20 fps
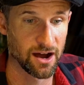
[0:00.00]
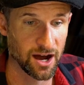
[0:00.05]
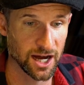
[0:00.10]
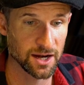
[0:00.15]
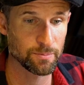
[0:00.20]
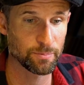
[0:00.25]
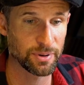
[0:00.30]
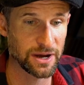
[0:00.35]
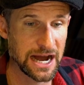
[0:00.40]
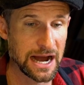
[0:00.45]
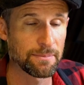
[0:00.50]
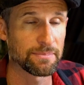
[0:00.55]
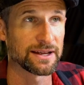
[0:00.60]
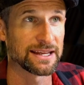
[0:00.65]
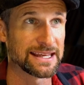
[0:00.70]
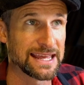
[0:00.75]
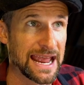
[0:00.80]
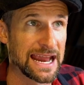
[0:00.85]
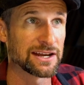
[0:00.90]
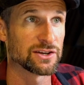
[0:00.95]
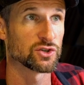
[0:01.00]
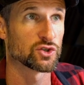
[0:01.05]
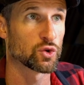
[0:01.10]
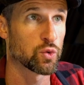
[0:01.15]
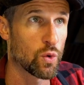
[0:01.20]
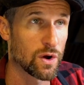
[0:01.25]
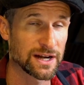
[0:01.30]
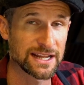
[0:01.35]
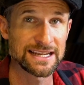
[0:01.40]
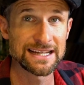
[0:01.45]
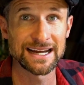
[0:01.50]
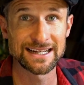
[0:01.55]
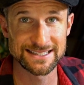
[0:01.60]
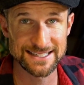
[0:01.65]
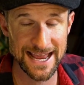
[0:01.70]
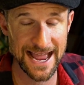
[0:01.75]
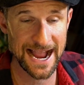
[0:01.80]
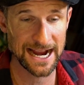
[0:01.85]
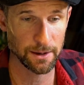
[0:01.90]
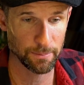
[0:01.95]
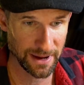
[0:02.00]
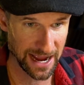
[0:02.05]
On pop, gain 20 attack